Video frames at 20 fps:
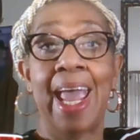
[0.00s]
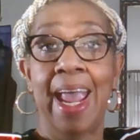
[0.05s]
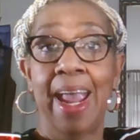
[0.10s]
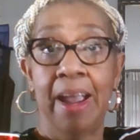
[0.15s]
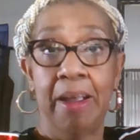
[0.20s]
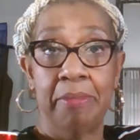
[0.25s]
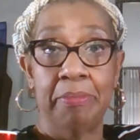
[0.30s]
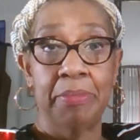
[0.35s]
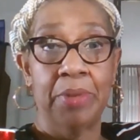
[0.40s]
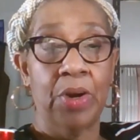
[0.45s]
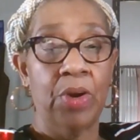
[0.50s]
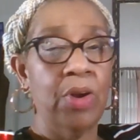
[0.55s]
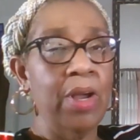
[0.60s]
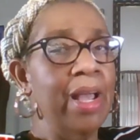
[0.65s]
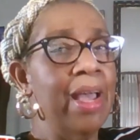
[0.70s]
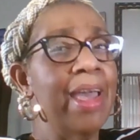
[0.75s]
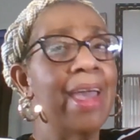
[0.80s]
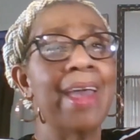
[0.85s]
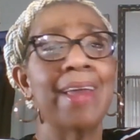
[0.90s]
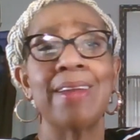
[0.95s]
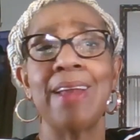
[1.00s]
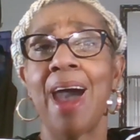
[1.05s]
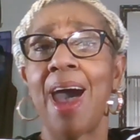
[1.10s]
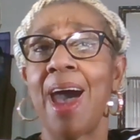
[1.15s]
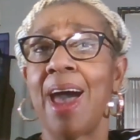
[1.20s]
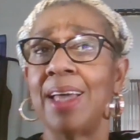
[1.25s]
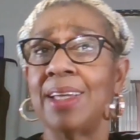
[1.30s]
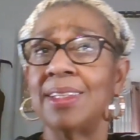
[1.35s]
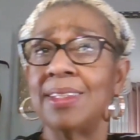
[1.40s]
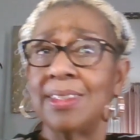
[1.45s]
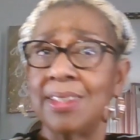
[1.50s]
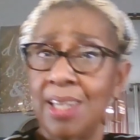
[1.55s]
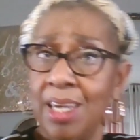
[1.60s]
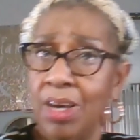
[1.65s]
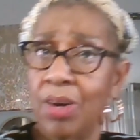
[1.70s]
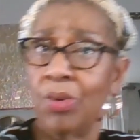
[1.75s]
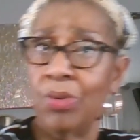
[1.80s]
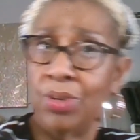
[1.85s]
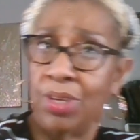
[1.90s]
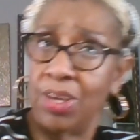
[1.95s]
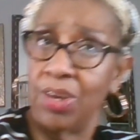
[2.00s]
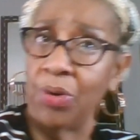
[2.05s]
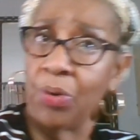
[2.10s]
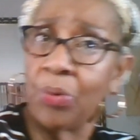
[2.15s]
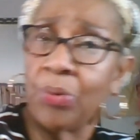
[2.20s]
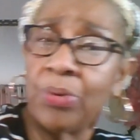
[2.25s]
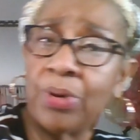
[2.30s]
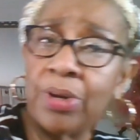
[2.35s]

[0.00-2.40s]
Amber. And I tell you,